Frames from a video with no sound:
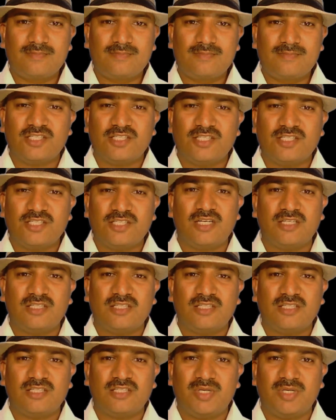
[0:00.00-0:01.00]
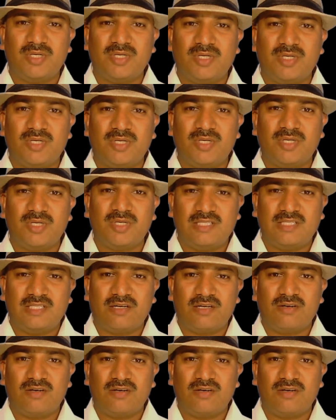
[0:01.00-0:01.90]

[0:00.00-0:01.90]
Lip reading: This is another myth that